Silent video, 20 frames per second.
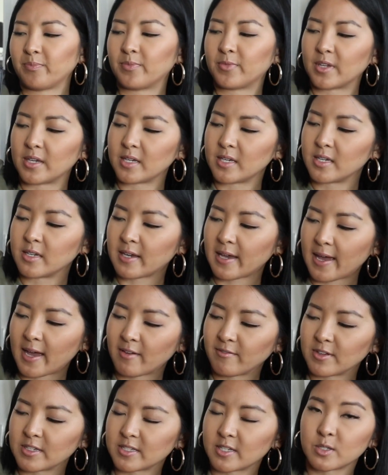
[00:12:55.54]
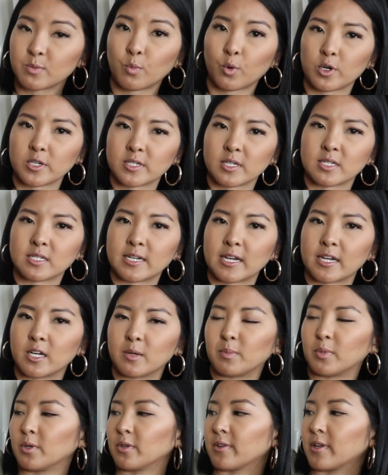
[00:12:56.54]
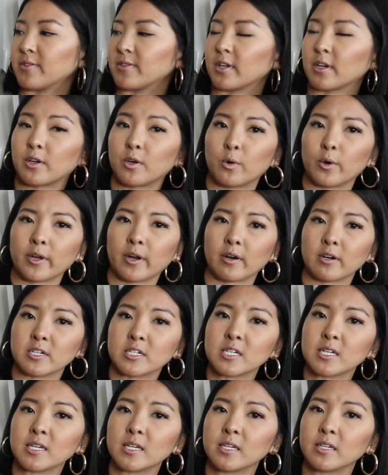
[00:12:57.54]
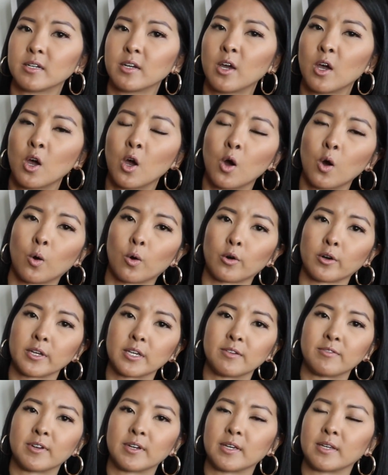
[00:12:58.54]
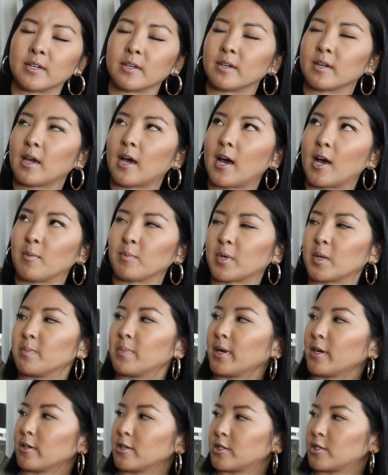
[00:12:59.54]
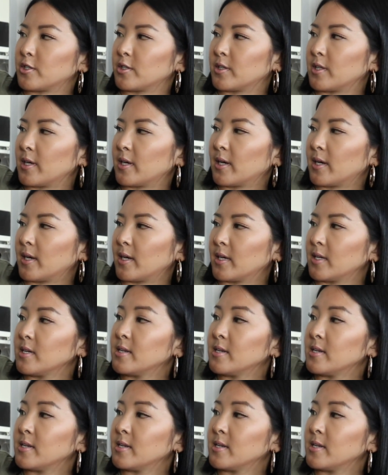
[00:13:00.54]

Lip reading: the e-canvas is more sustainable than the Goyardine, or even compared to the